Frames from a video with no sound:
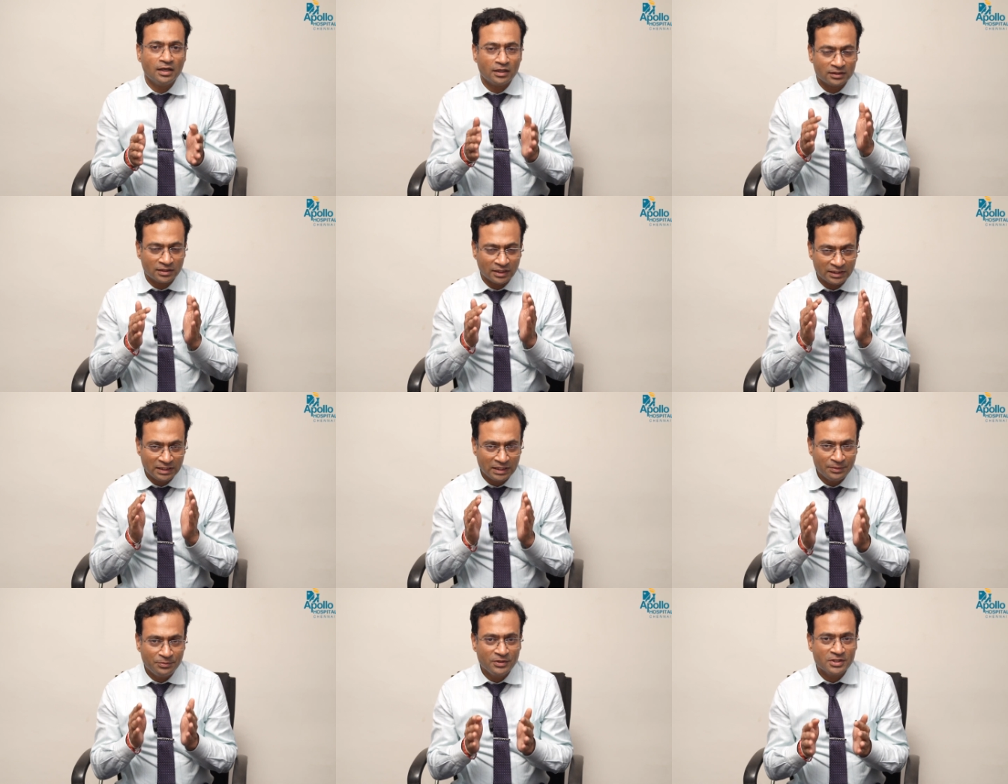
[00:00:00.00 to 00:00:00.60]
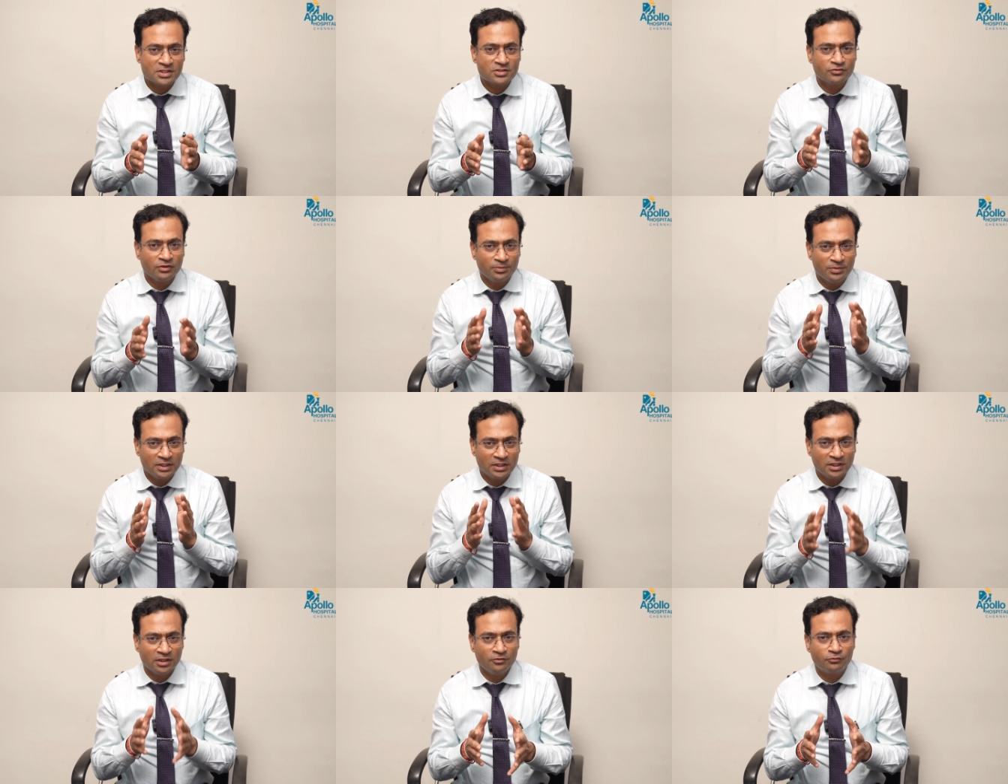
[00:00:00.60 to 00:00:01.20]
the DBS will
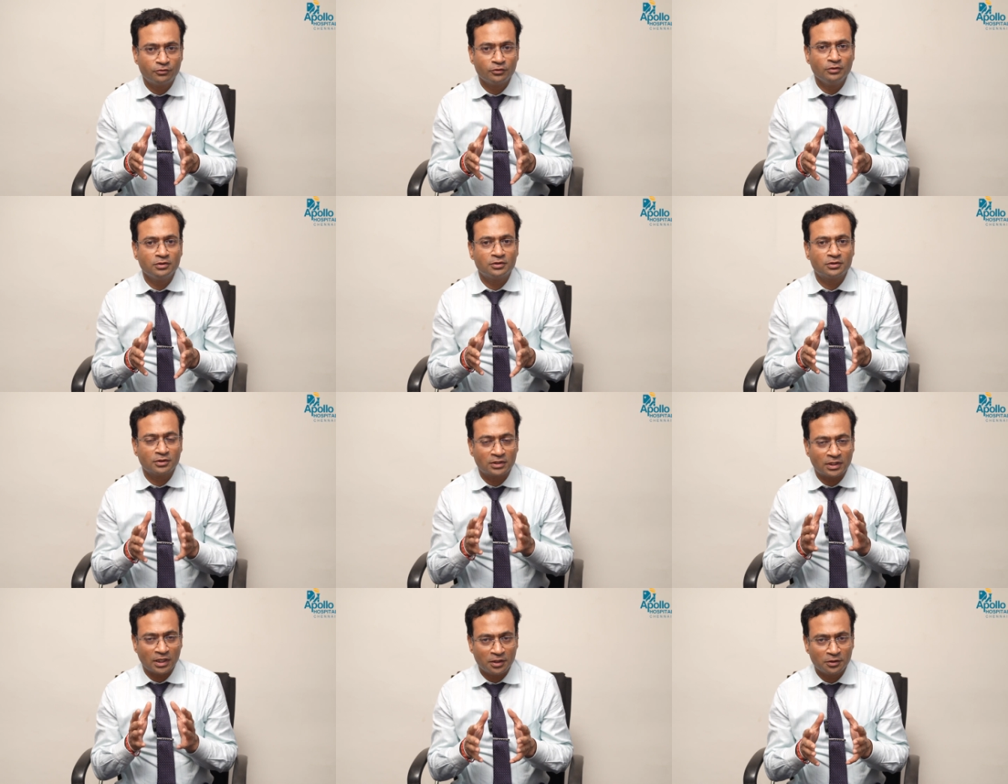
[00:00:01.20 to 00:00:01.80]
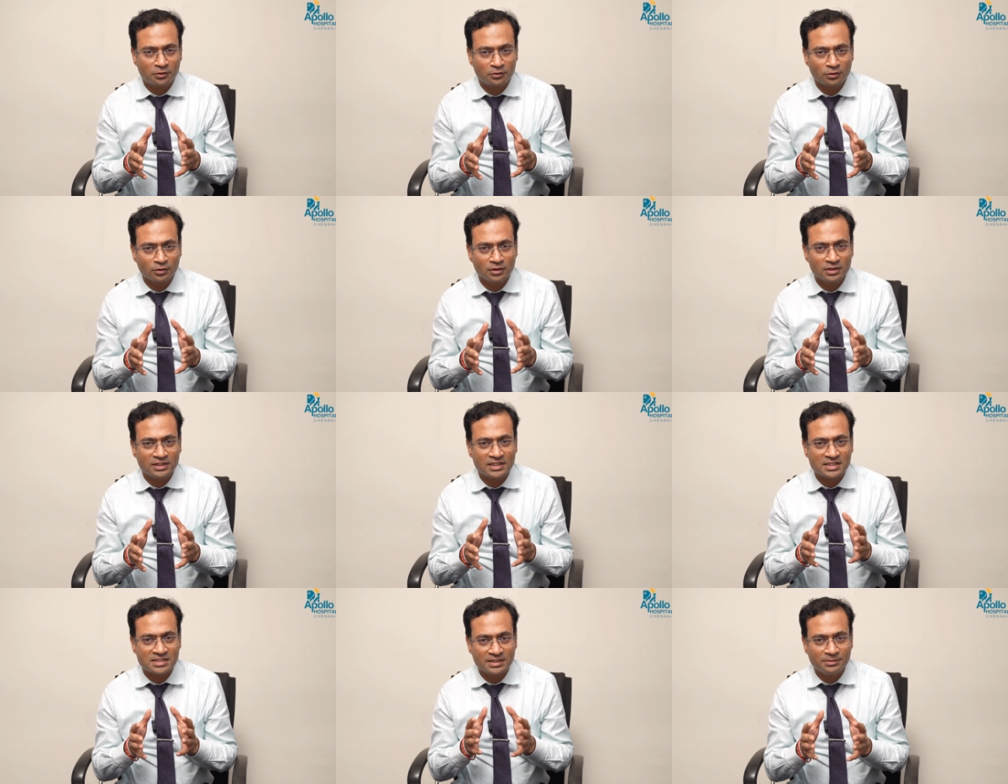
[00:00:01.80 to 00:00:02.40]
be helpful to control
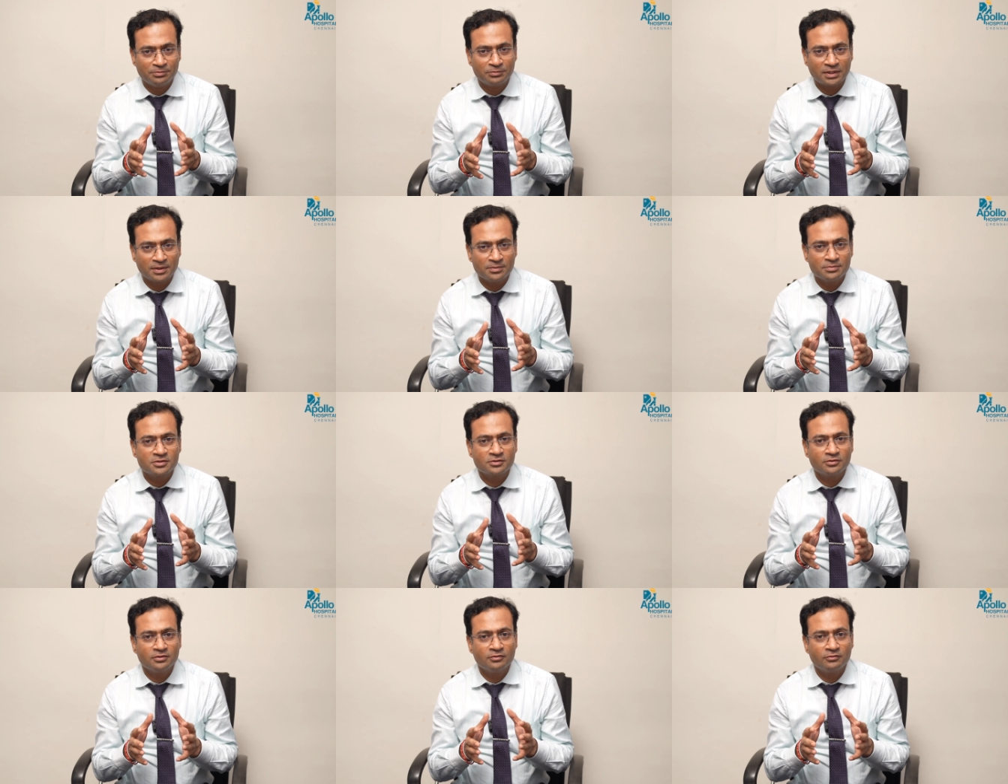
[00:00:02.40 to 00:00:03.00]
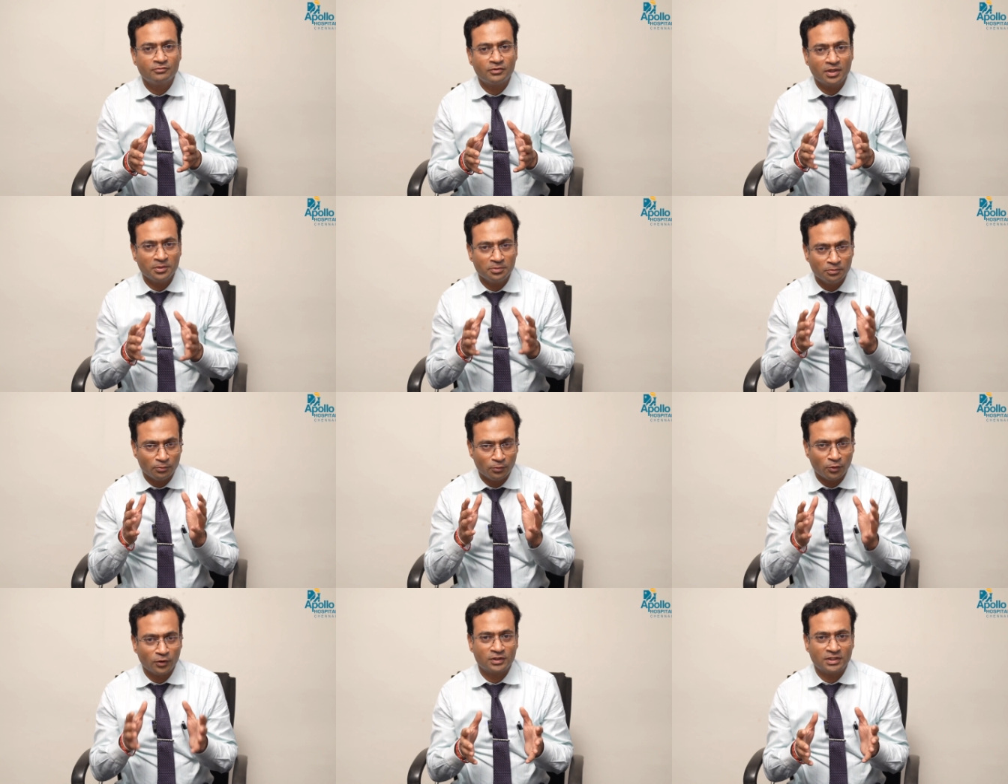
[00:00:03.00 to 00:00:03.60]
the symptoms for
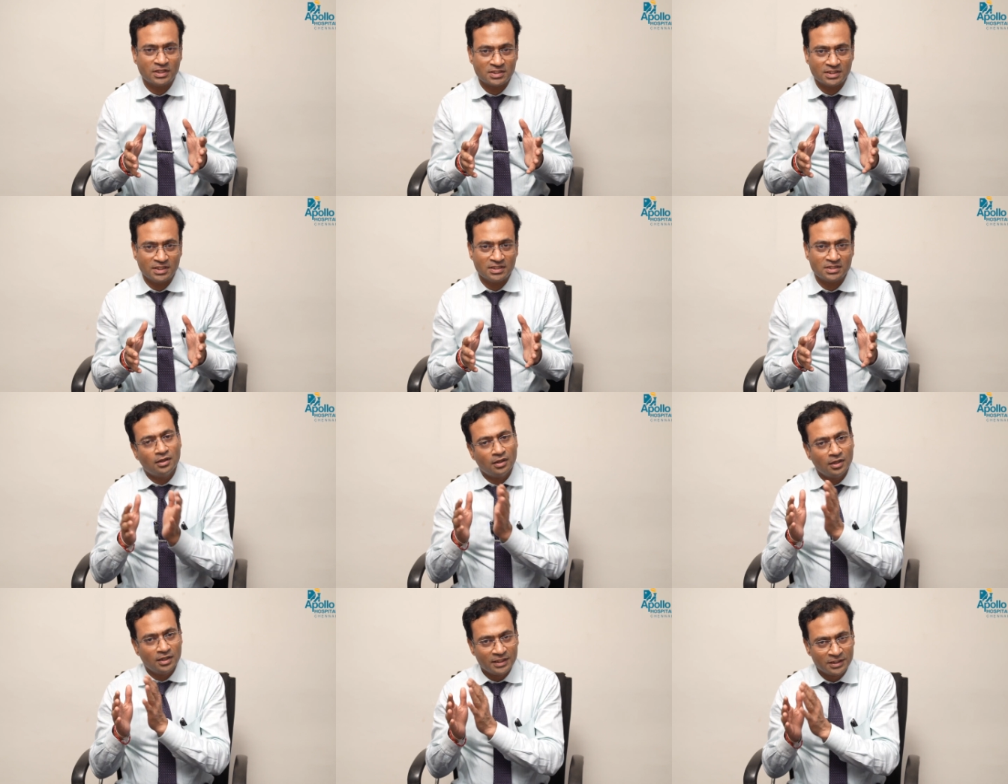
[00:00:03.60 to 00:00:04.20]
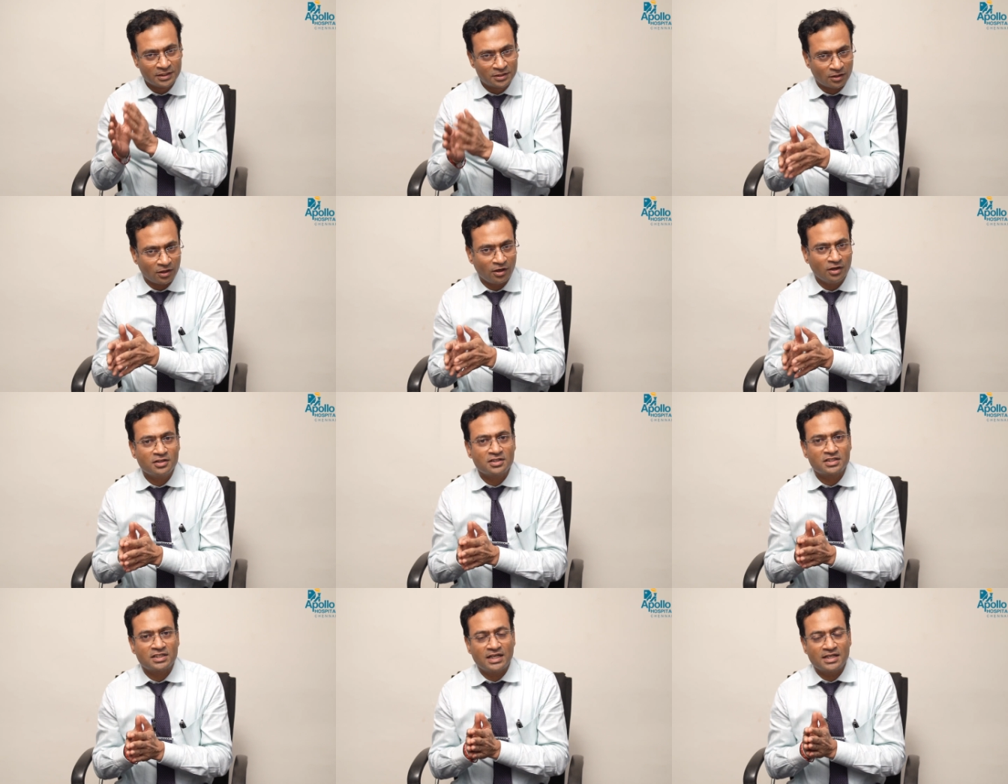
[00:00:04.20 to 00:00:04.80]
both the sides. In
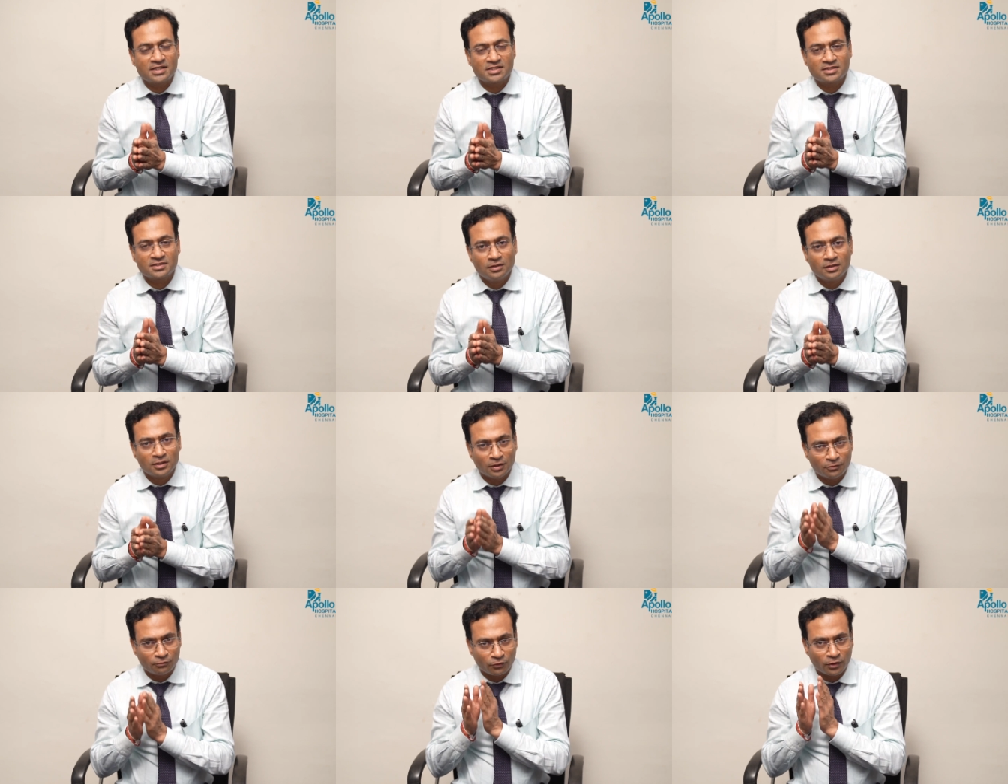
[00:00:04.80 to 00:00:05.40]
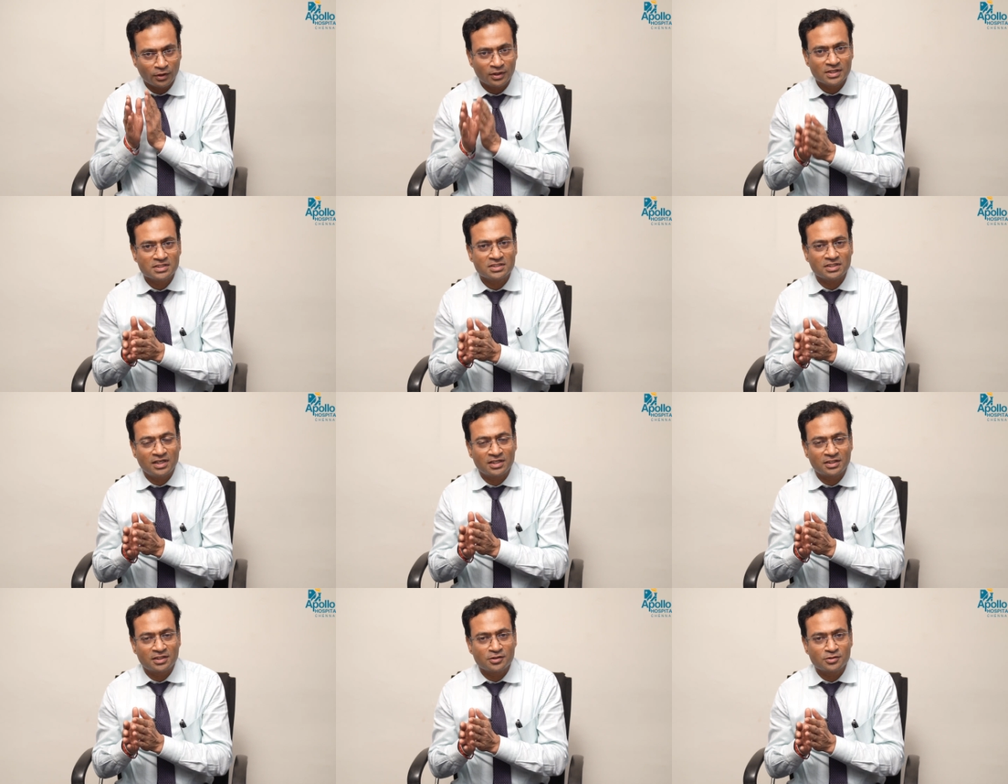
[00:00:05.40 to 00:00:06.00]
contrast, the focused
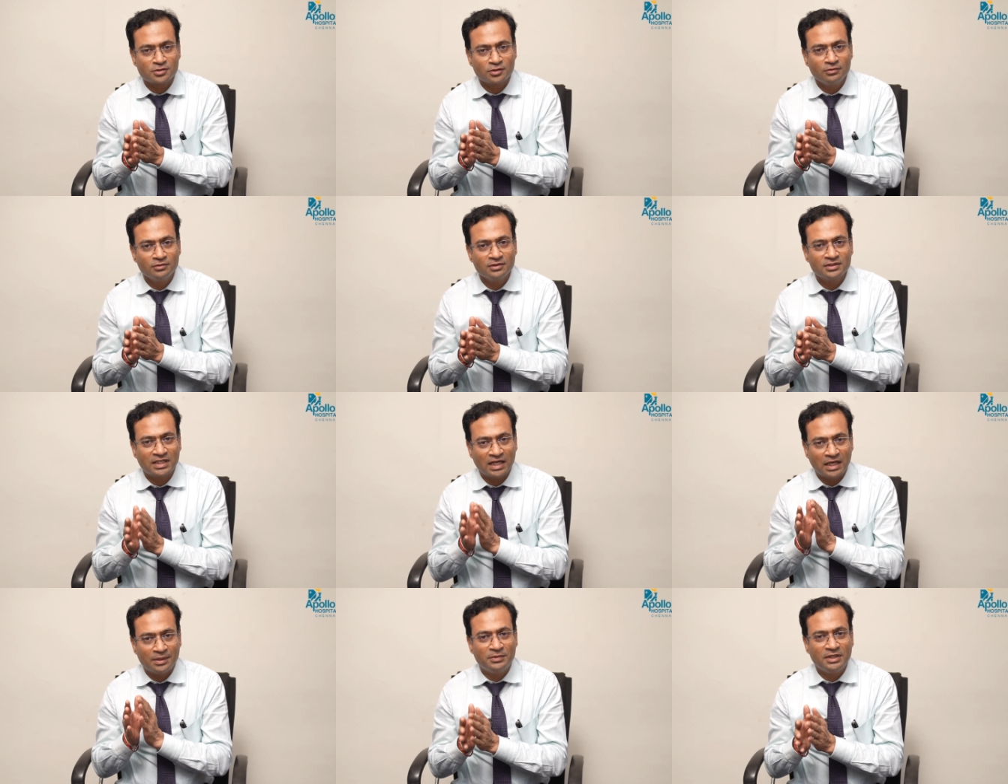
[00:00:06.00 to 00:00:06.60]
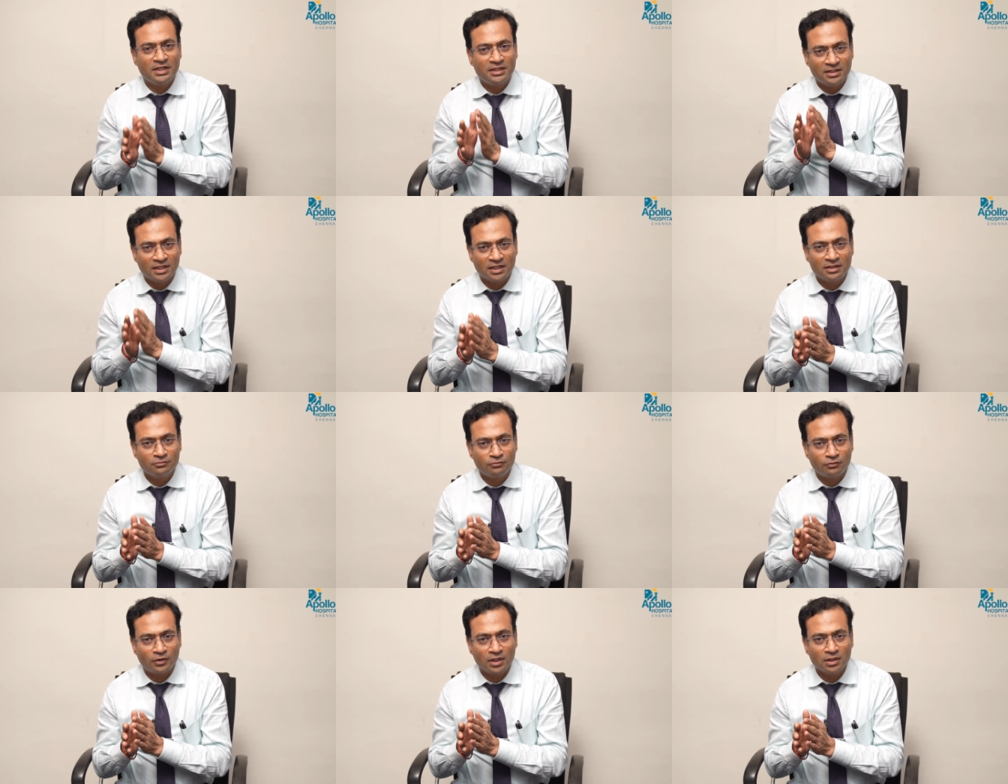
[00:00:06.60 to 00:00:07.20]
ultrasound can be
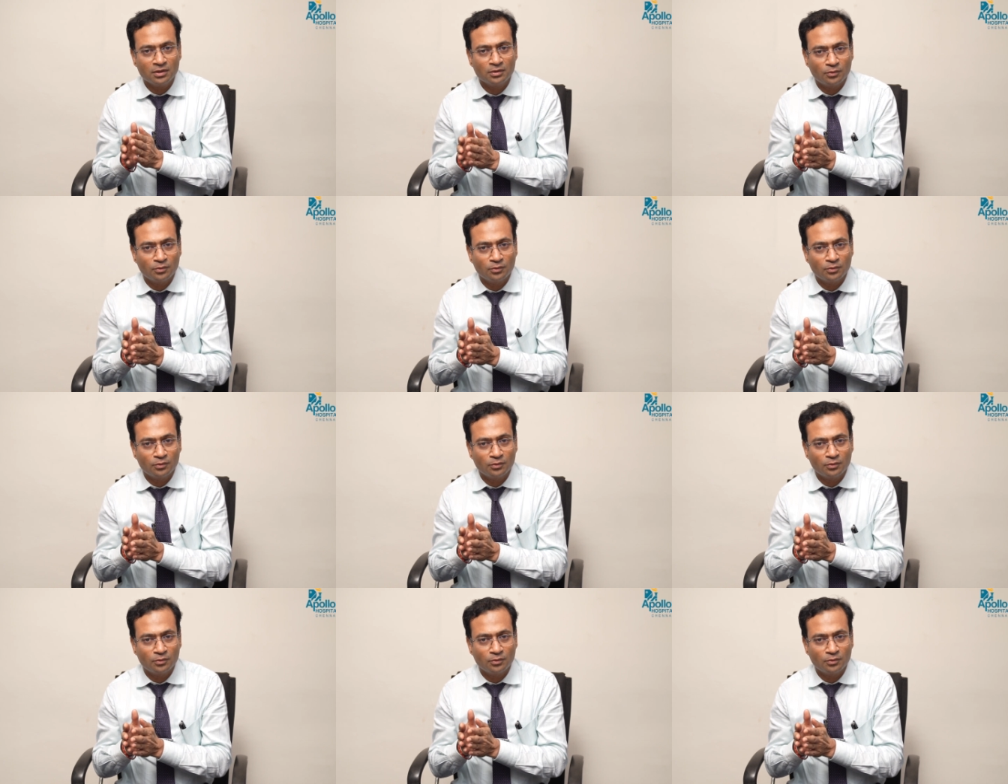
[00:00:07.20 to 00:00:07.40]
done for